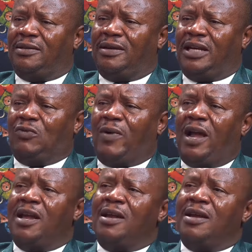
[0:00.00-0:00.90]
That's
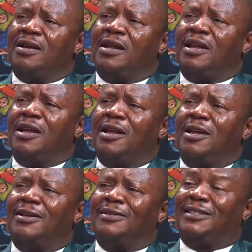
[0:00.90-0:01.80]
why
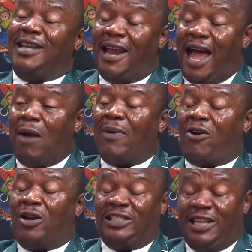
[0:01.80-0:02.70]
the CLI,
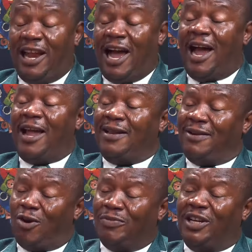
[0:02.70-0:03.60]
Black on CLI,
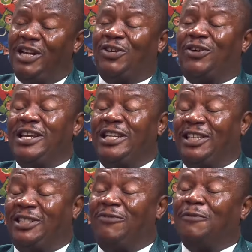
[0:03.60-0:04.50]
Community Liaison
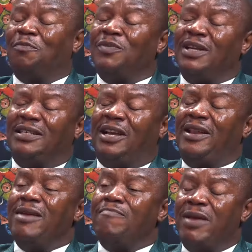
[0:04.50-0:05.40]
Initiative, is
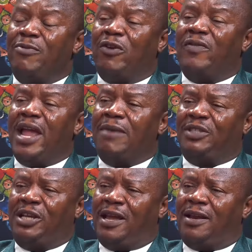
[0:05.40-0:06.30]
actually a baby of the
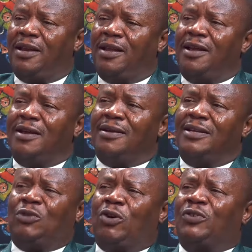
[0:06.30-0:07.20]
MTN.
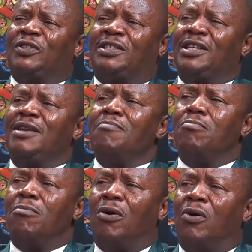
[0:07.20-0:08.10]
This is what you see
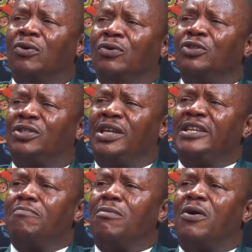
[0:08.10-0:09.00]
more,
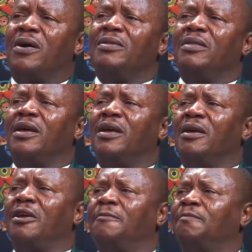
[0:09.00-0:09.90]
in
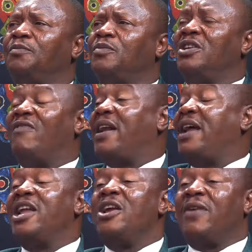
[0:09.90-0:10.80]
the
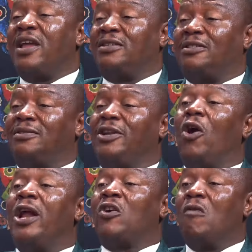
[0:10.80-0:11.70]
riverine areas, the
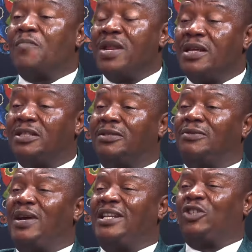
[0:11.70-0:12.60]
oil companies,
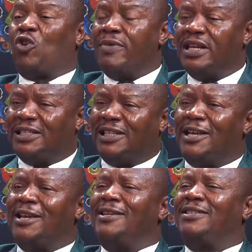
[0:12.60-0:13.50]
where this
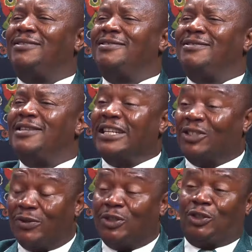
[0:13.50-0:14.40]
community
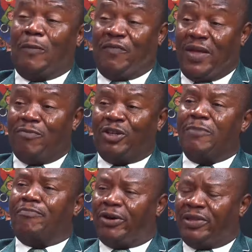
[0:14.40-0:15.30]
lays on something, but they
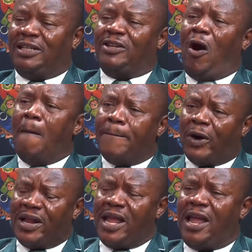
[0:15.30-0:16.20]
brought it on
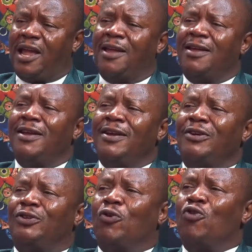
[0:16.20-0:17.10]
board here
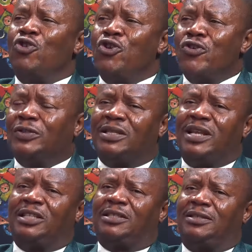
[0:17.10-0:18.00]
to use
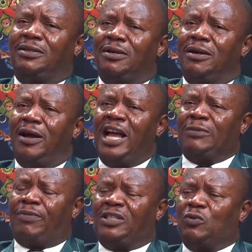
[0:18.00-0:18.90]
this
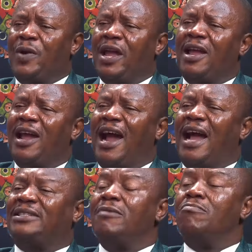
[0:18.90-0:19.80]
expressway
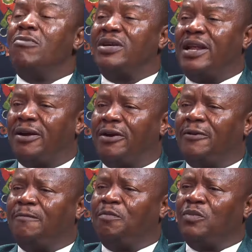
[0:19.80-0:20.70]
as a model
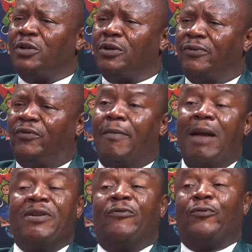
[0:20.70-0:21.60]
for
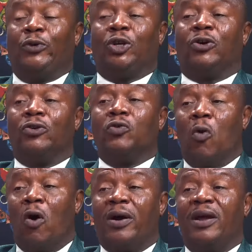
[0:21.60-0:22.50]
maybe future road
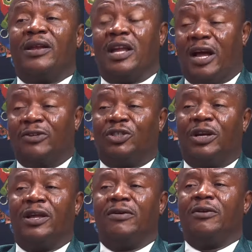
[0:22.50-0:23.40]
work in the
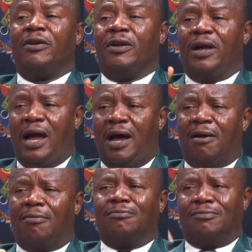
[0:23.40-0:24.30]
country
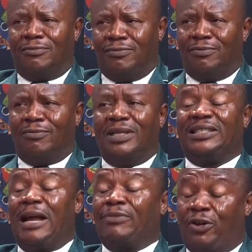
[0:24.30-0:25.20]
in
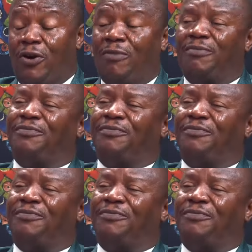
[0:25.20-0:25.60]
time to come.